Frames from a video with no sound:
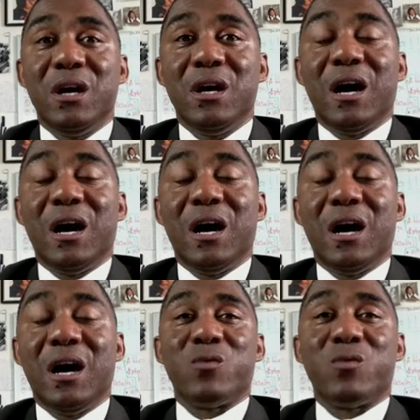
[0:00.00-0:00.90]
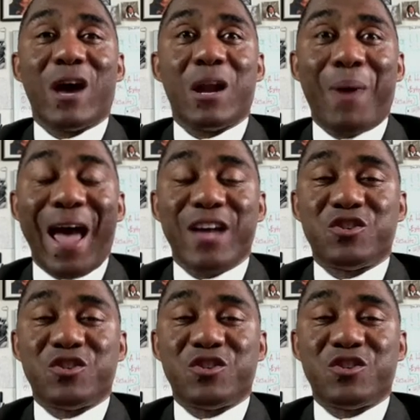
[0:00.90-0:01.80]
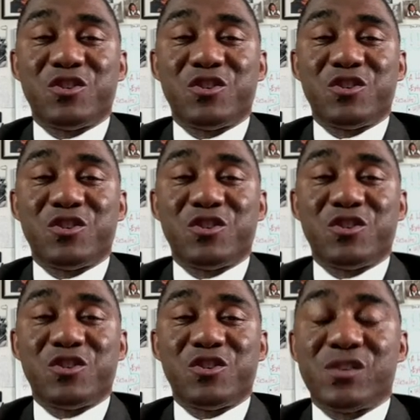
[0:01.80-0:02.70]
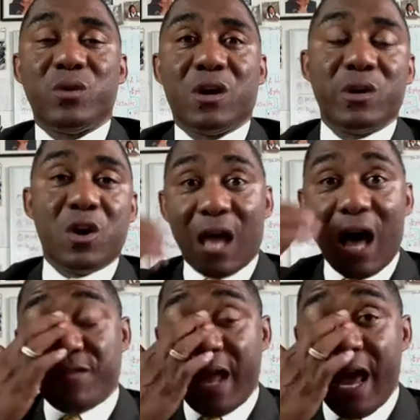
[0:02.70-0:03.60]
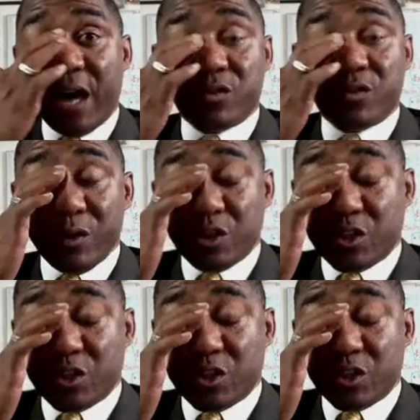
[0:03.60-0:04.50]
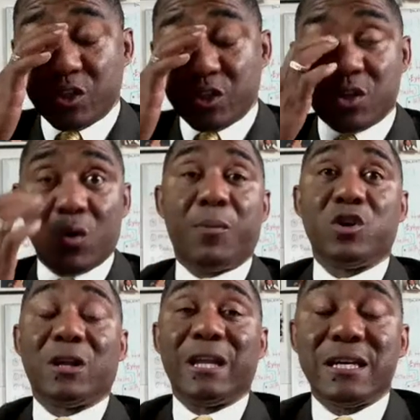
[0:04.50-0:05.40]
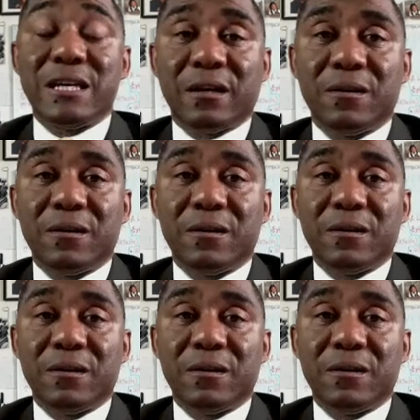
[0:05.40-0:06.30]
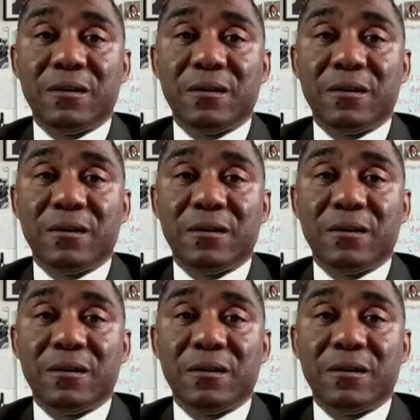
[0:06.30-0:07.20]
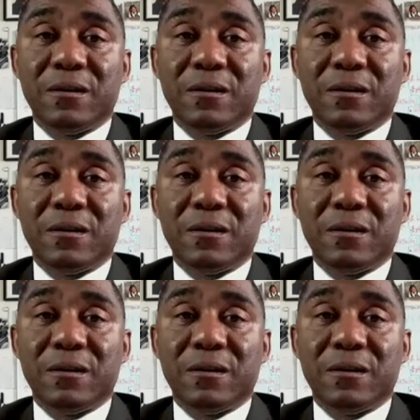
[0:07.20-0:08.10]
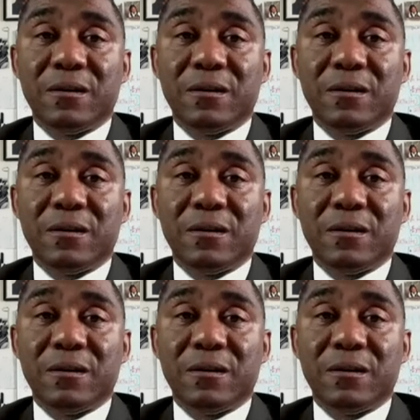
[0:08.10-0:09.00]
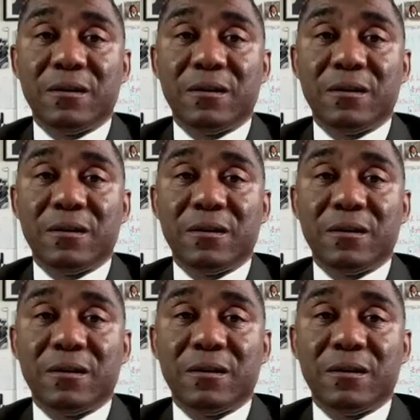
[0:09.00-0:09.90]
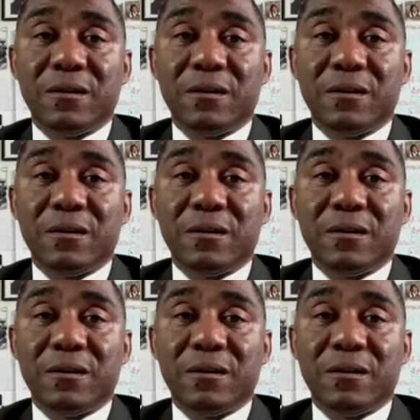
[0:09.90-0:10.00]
we're going to try to patch you guys on live now, so we should be showing up on your link. And we're going to put it in the private elusive exclusive Facebook group